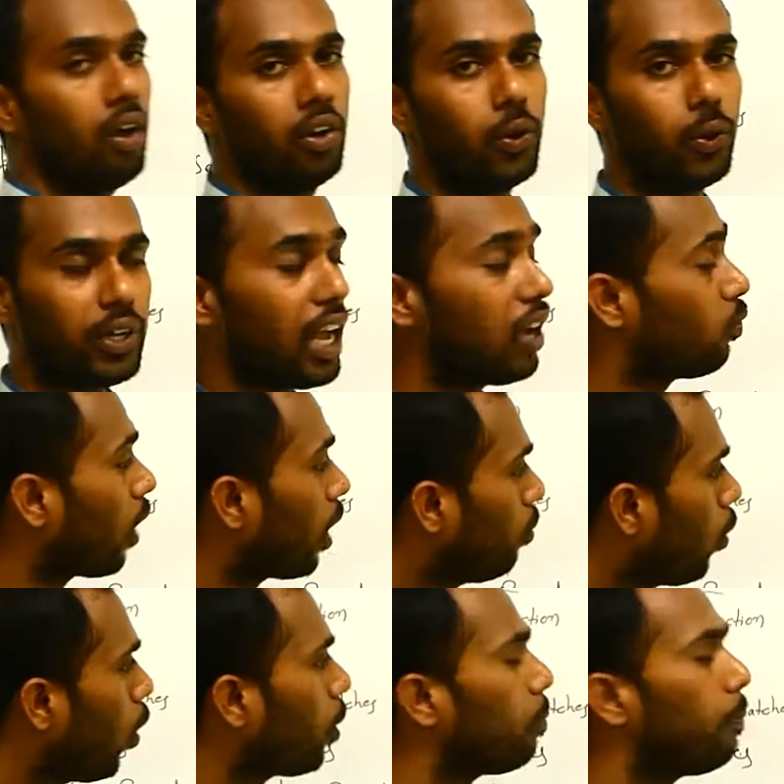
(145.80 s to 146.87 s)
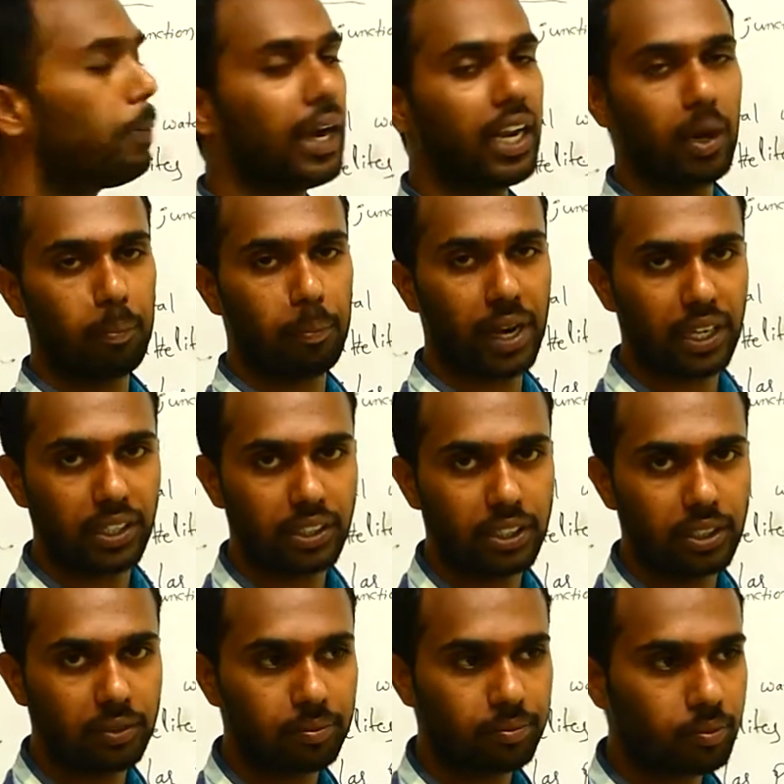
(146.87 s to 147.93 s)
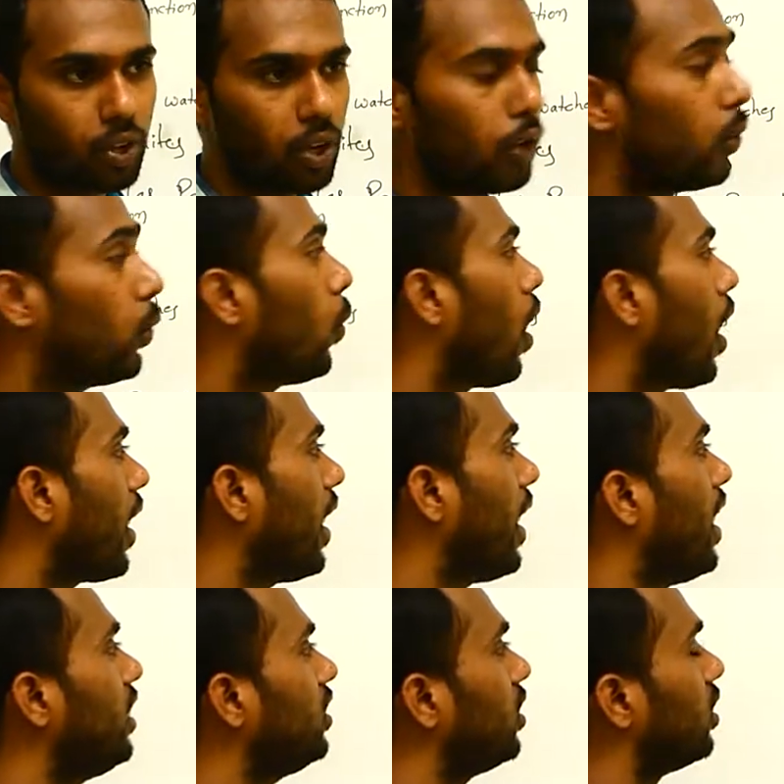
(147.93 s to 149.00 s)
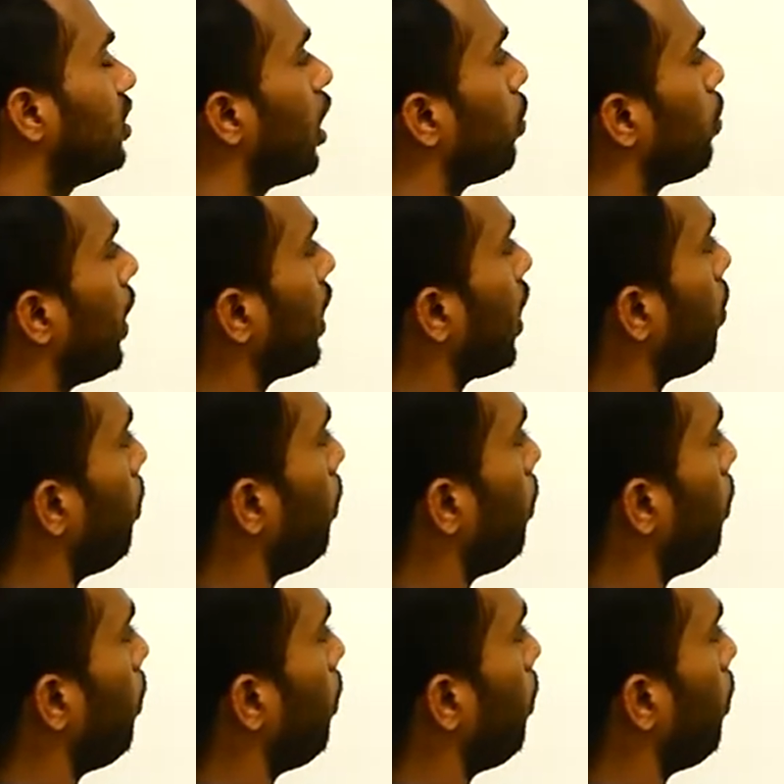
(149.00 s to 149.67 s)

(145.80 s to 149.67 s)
You take one more metal plate. You arrange that metal